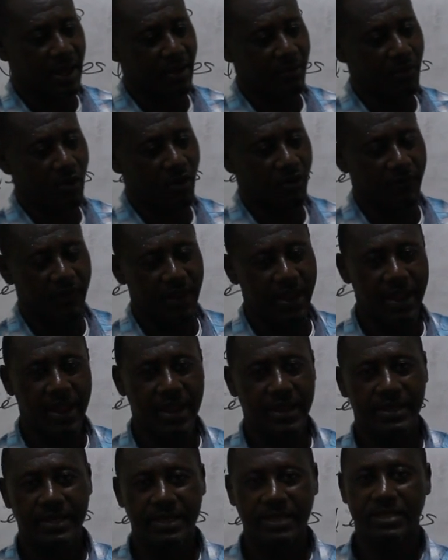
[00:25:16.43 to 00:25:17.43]
the number of
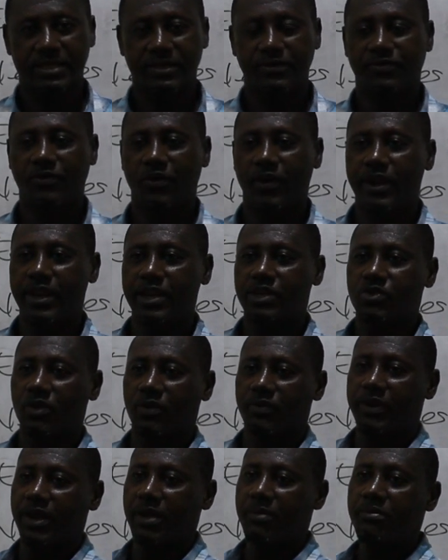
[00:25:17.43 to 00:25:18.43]
edges for each
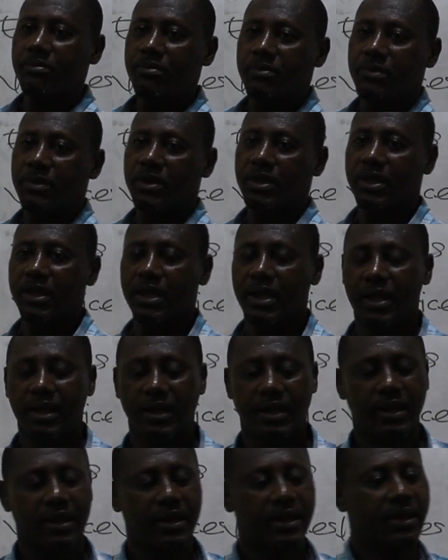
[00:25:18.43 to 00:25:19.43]
of them,
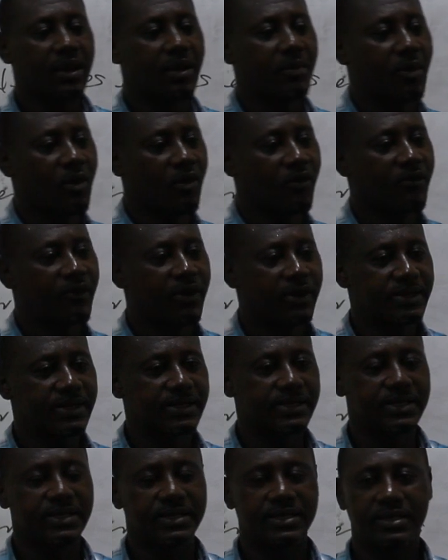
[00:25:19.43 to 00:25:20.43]
then the number of
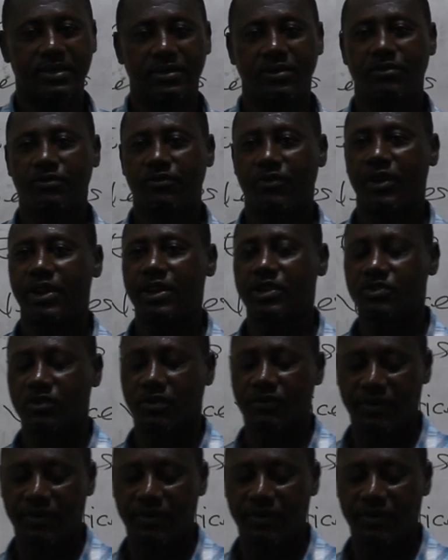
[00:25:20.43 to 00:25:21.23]
vertices for each